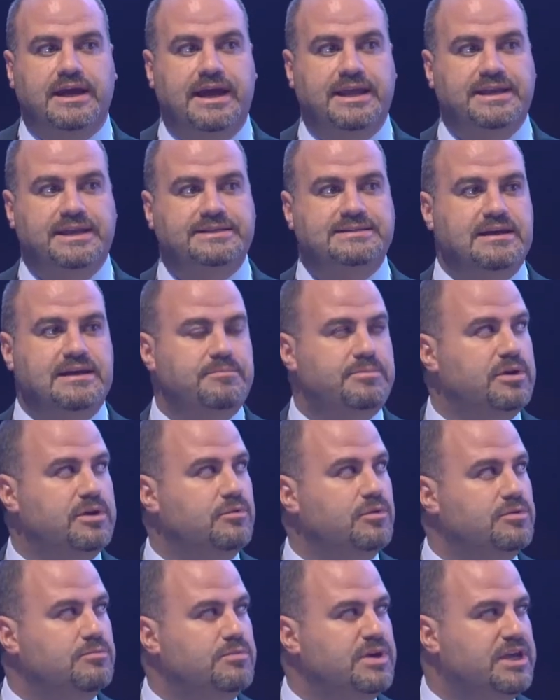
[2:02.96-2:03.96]
An example
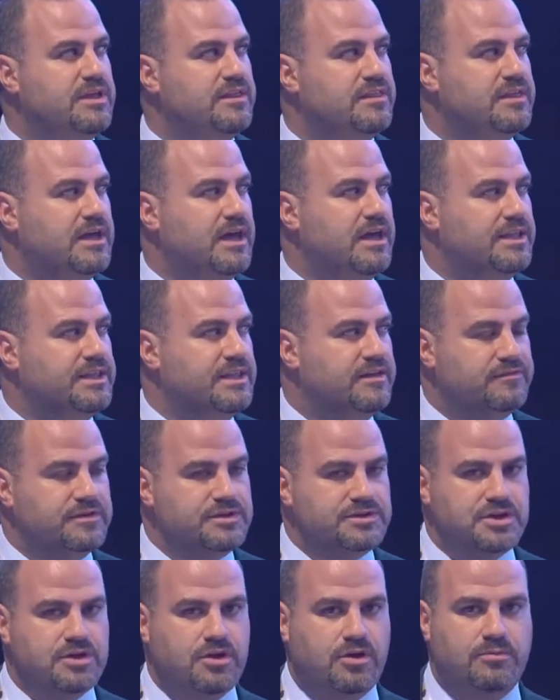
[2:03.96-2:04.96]
would be the Da
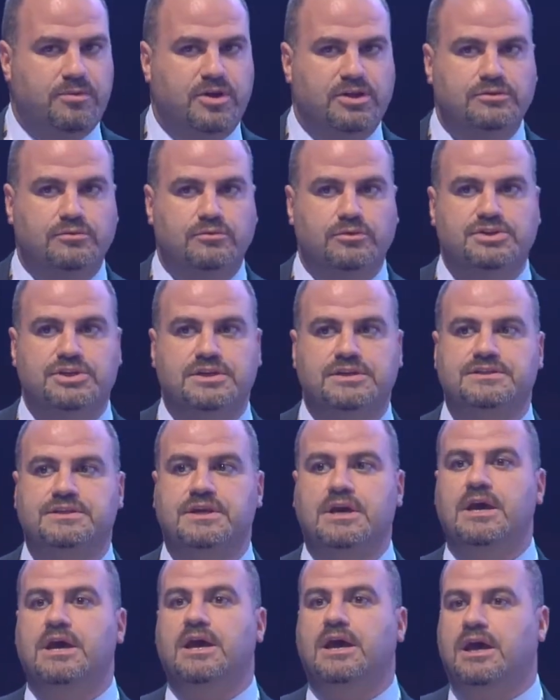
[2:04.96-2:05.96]
Vinci robot, which is
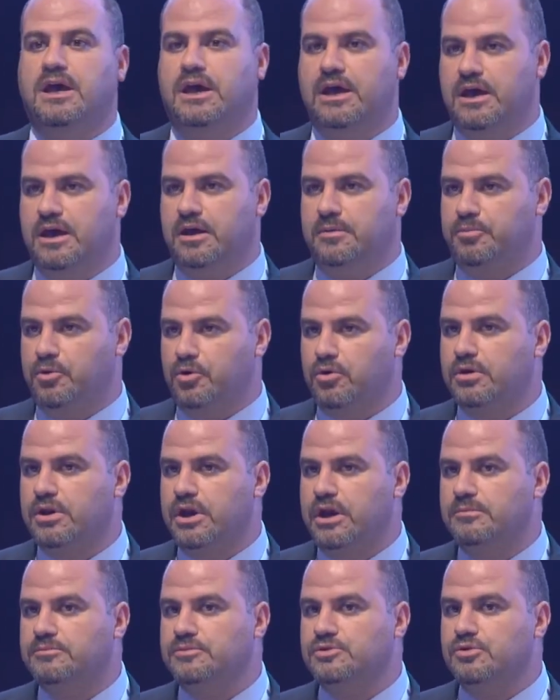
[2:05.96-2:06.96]

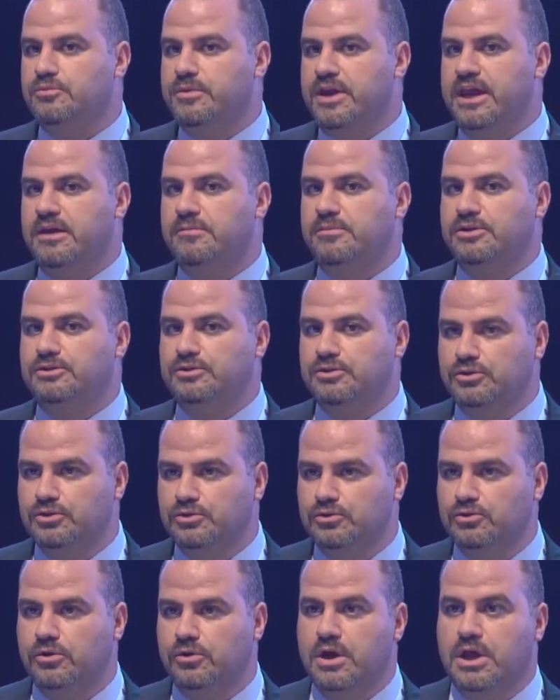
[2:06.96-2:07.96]
programmed to be able to
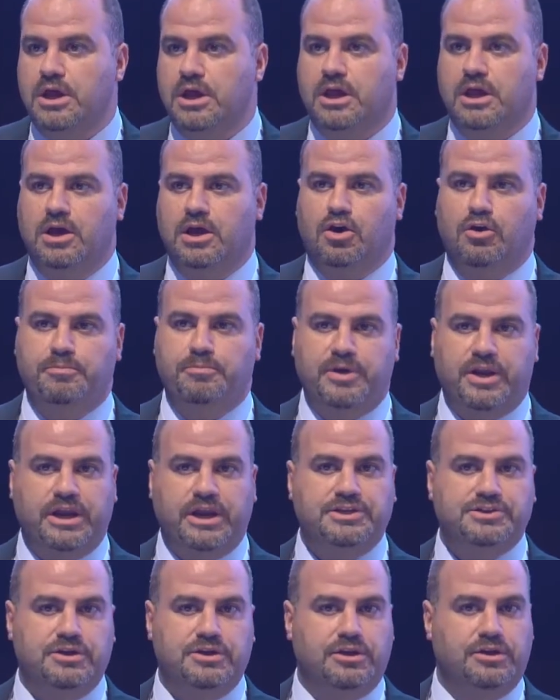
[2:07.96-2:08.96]
do
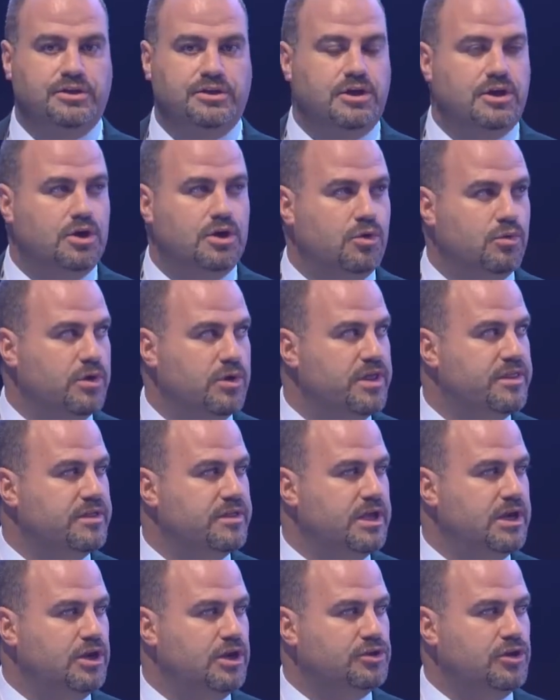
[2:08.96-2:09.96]
operation with
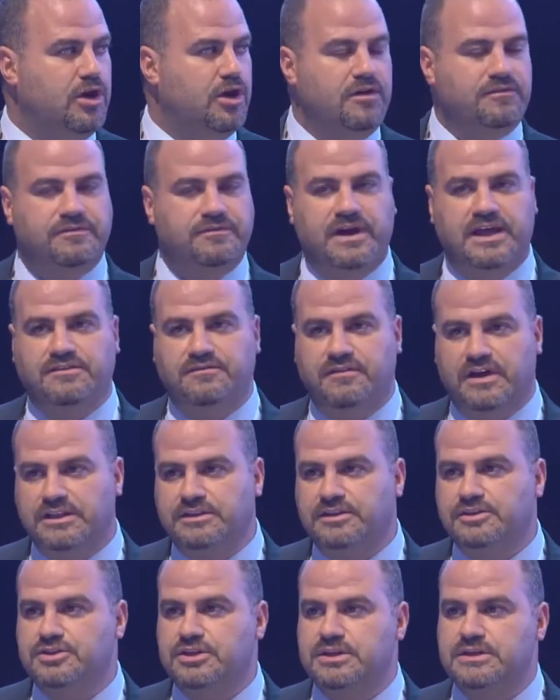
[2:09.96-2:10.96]
a lot of
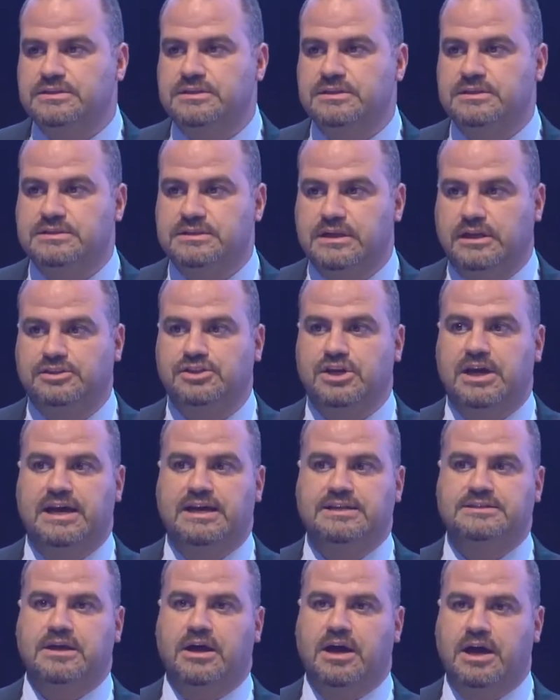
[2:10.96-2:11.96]
advantages, such
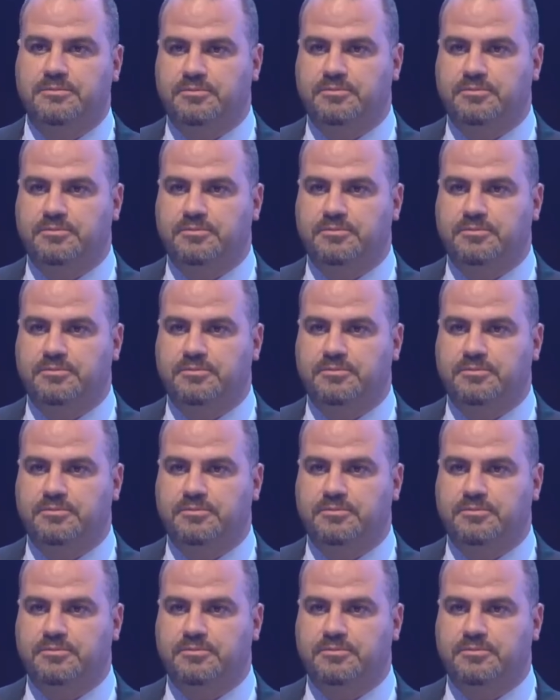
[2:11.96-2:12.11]
as high